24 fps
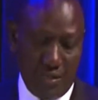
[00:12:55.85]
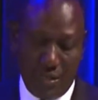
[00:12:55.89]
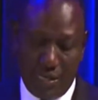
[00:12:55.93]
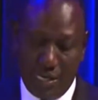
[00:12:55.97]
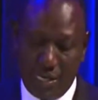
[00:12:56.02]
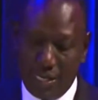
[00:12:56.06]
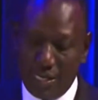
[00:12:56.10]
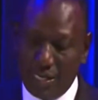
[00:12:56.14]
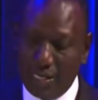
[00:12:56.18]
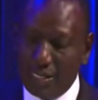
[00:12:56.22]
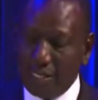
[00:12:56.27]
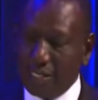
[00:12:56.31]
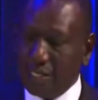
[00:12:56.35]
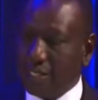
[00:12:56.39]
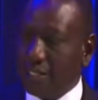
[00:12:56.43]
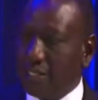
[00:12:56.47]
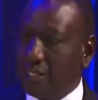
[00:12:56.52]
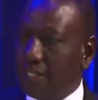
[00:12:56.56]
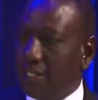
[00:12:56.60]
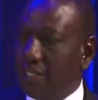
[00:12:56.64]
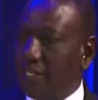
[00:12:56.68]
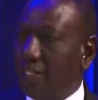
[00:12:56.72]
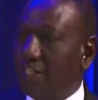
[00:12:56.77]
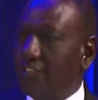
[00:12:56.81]
and
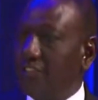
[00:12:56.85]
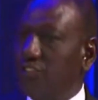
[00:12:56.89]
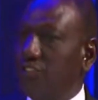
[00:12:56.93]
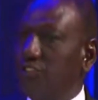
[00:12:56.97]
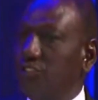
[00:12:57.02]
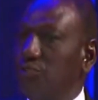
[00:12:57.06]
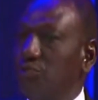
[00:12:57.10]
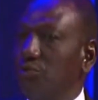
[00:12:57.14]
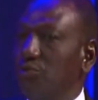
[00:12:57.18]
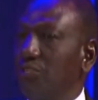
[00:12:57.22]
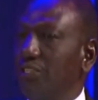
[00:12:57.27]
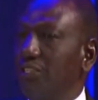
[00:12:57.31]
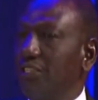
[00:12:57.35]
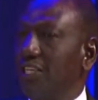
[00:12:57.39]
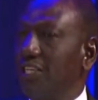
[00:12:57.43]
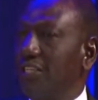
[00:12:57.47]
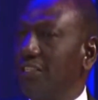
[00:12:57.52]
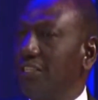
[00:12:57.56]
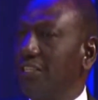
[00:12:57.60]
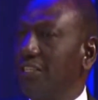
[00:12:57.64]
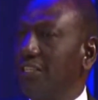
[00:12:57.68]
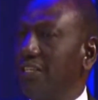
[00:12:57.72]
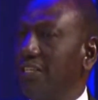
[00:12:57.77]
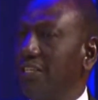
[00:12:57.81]
ensure
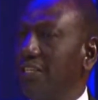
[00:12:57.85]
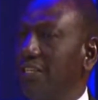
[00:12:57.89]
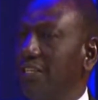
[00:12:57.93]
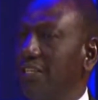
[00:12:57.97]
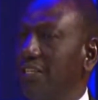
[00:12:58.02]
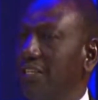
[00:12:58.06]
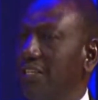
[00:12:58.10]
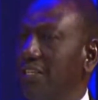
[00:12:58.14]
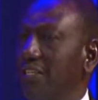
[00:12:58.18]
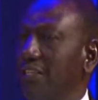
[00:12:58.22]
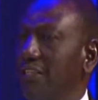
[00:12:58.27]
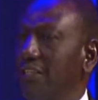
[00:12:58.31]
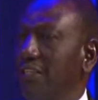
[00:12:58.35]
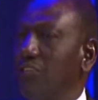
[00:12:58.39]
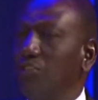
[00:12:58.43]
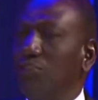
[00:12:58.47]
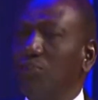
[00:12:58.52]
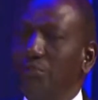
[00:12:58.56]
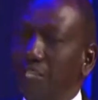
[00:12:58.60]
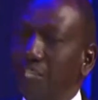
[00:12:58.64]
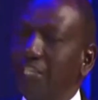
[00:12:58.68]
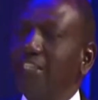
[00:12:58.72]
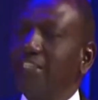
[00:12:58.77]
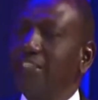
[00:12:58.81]
that
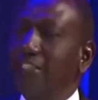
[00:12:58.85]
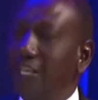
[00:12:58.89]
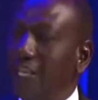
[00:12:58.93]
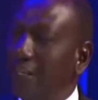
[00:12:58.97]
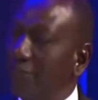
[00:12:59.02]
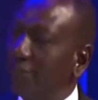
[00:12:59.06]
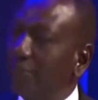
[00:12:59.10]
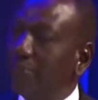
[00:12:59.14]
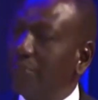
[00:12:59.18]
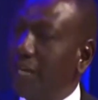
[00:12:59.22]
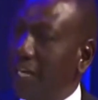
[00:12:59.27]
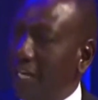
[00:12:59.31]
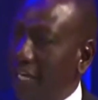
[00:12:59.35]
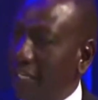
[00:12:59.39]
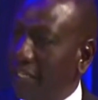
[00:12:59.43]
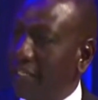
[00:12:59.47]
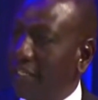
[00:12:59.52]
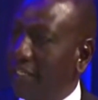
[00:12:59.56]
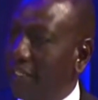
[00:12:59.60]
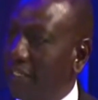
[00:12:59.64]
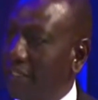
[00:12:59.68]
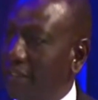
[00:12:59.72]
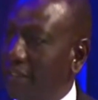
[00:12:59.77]
nobody is left behind.